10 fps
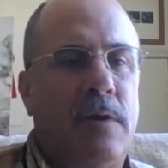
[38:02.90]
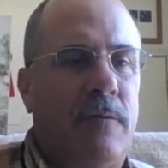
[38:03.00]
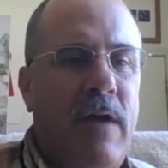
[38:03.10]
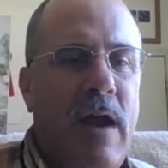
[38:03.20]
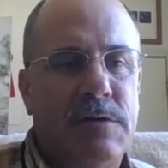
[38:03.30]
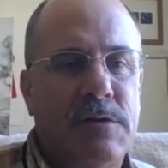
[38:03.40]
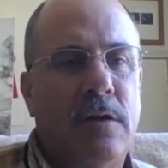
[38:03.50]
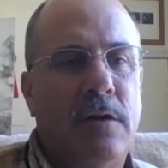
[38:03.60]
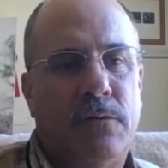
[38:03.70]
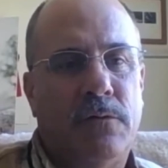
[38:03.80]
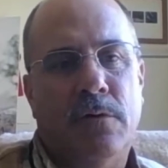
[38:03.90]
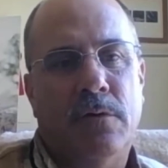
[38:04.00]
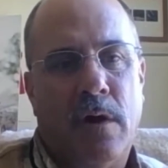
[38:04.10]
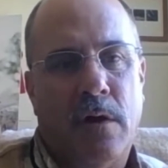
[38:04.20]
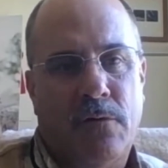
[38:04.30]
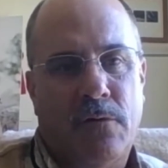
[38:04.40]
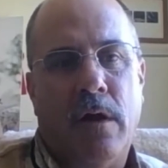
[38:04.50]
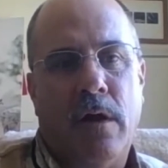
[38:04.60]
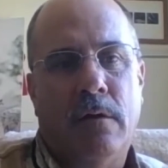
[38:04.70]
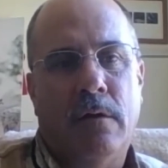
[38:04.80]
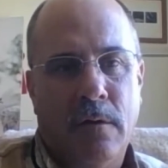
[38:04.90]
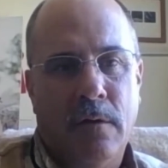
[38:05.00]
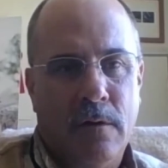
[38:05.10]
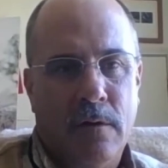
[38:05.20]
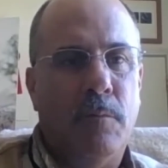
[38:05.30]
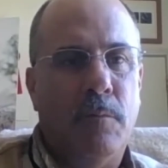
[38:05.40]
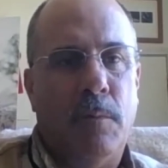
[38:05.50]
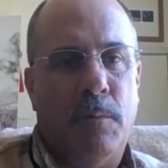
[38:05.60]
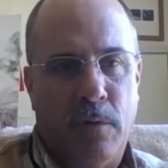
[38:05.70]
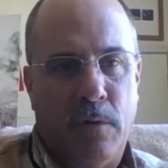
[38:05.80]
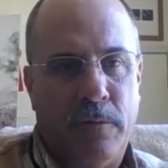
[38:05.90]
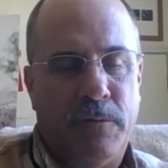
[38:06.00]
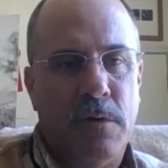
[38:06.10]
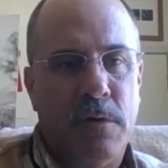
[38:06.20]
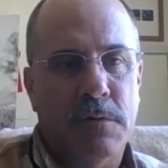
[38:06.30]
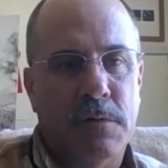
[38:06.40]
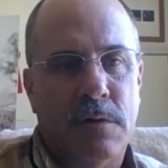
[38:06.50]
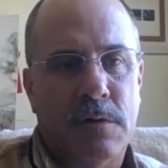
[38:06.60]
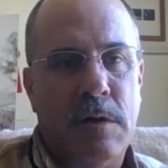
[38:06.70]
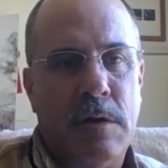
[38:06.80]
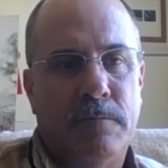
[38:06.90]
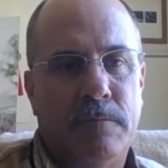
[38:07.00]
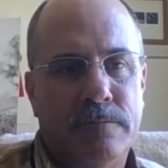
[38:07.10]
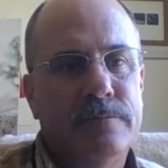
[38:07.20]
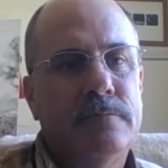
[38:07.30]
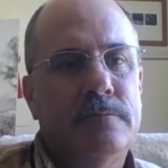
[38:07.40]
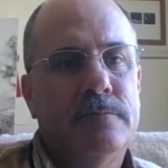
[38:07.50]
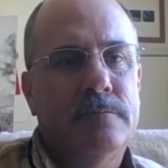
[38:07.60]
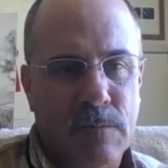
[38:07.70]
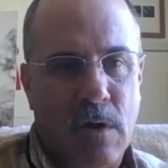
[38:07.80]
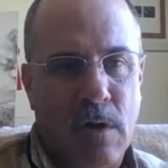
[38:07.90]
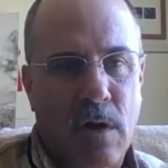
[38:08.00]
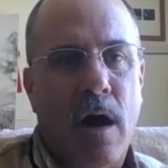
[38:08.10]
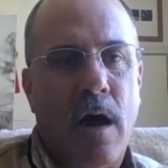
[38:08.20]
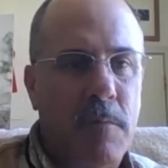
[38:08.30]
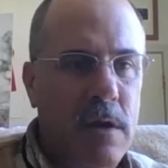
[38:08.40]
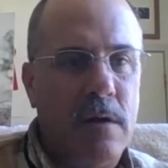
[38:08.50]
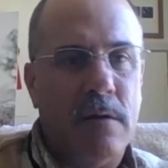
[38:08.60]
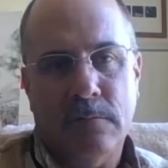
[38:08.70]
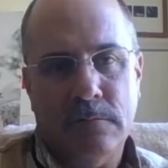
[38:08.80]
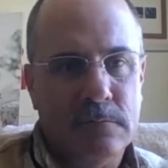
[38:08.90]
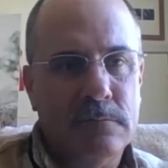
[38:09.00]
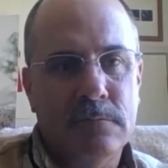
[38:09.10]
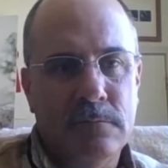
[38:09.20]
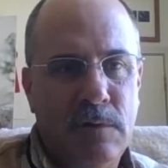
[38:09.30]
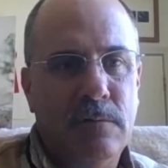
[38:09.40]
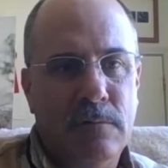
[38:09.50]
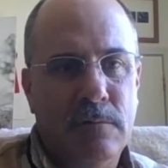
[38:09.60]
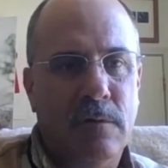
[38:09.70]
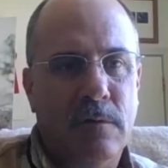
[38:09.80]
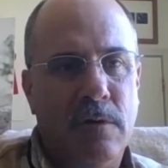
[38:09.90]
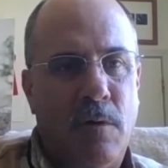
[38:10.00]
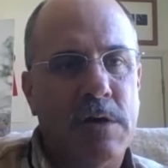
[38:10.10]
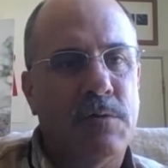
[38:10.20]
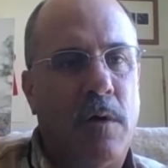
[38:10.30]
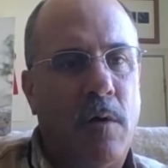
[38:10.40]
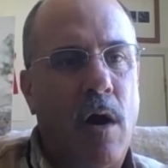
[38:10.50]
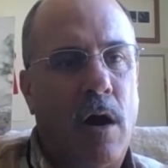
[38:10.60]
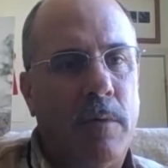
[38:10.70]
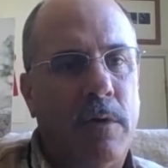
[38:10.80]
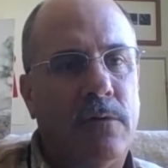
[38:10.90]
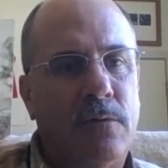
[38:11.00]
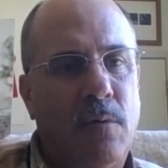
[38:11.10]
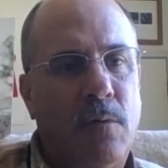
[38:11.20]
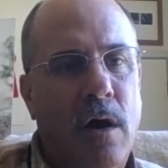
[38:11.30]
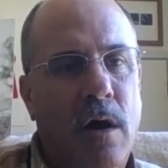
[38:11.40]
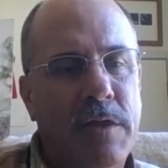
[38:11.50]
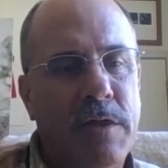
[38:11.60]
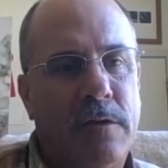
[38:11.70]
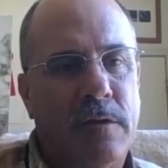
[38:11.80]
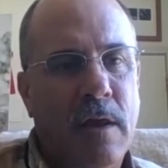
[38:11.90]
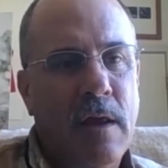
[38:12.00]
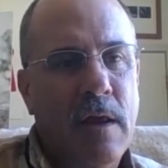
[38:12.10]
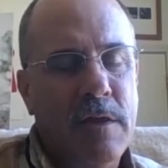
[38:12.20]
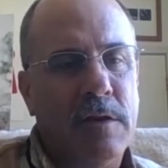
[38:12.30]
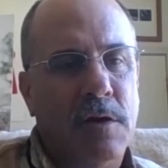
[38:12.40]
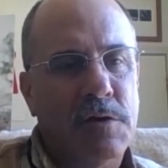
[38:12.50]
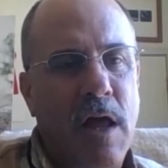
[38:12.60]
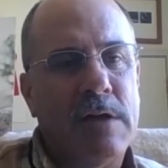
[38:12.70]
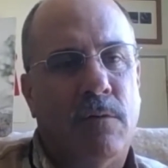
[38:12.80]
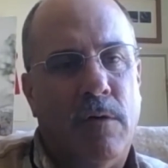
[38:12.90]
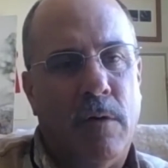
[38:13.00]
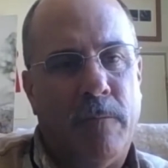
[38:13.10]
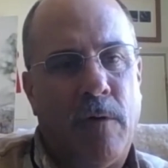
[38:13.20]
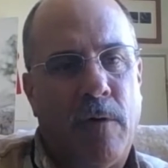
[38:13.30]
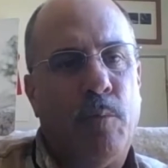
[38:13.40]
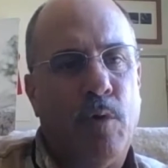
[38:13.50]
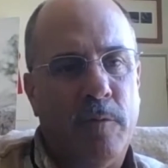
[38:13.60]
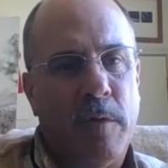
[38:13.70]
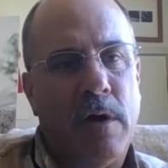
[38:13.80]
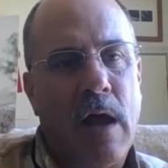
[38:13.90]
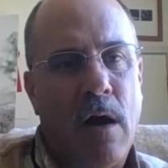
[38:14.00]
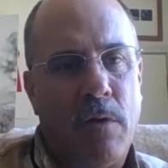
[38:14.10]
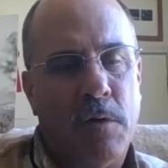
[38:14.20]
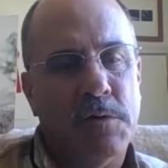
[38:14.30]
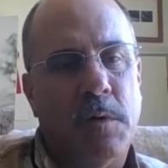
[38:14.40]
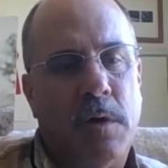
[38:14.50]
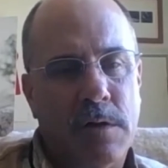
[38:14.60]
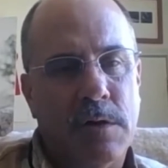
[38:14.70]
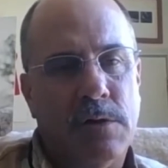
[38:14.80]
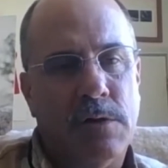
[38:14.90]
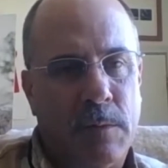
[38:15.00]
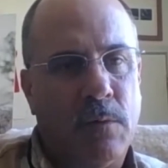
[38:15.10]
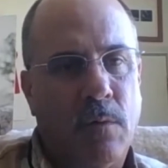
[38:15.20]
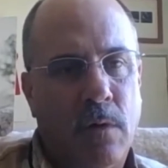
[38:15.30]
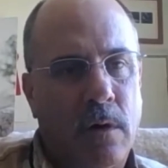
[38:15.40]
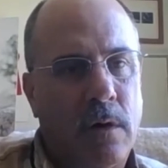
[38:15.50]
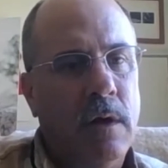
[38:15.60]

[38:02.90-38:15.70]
that a vaccine goes through in Australia to be approved for use in sheep, ought to meet US requirements as well. I think there's lots of room for improvement in how those relationships work.